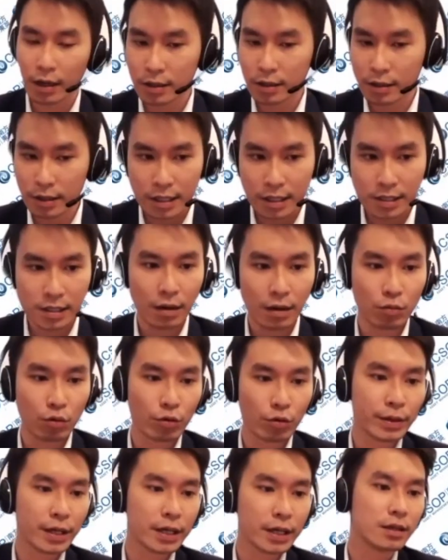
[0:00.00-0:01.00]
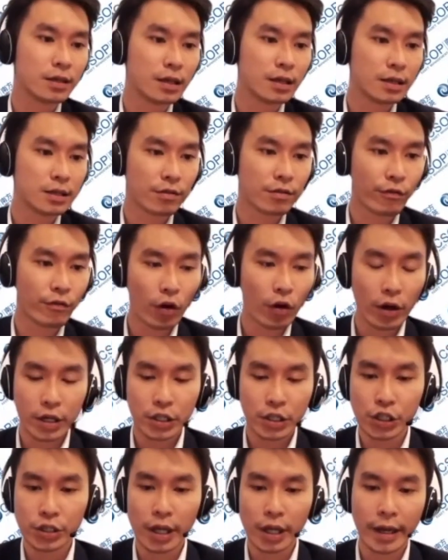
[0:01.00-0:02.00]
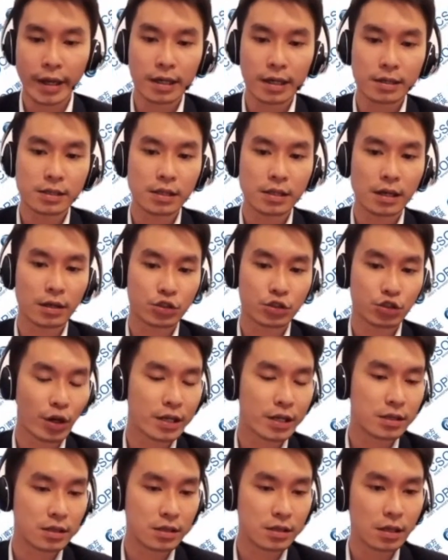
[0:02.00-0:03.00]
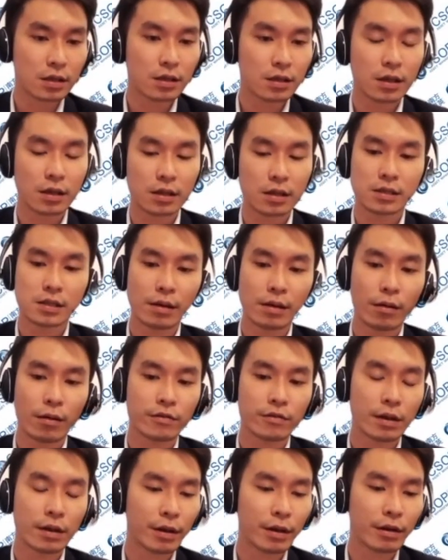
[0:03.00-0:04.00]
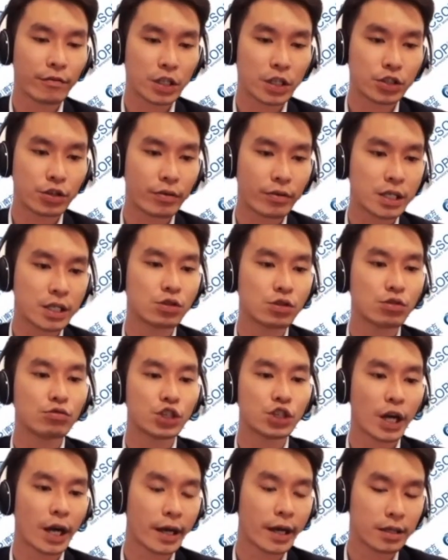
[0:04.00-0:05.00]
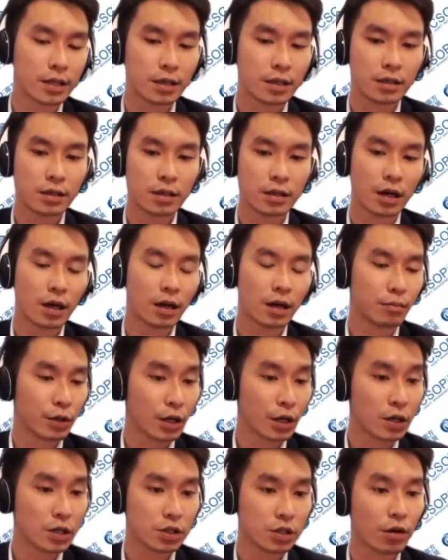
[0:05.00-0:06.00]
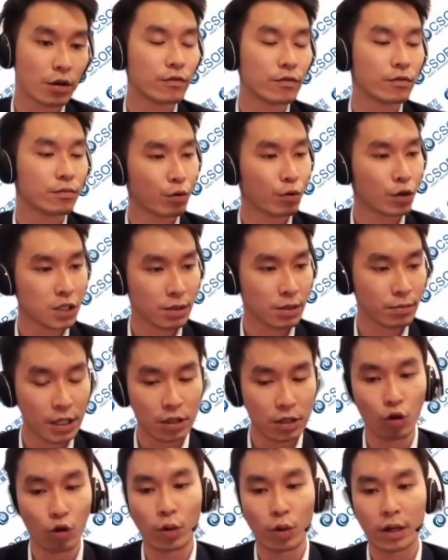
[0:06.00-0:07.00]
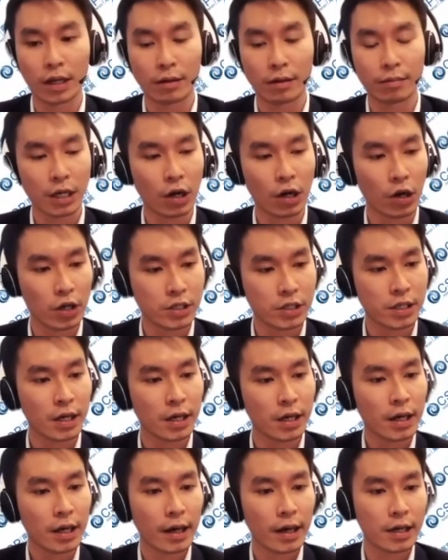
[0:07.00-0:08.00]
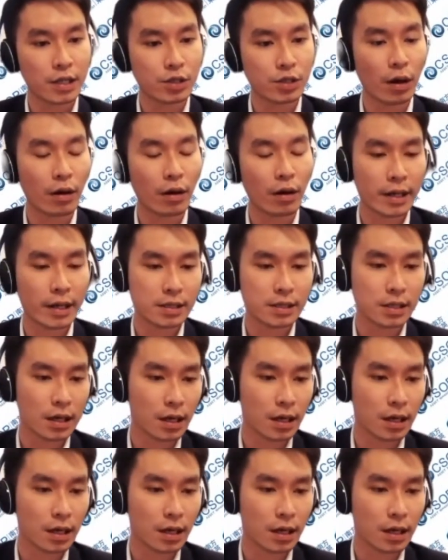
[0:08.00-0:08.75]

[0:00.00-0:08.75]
next up would be these four Asian tigers transited some of their manufacturing to China because of possibly lower labor costs, as well as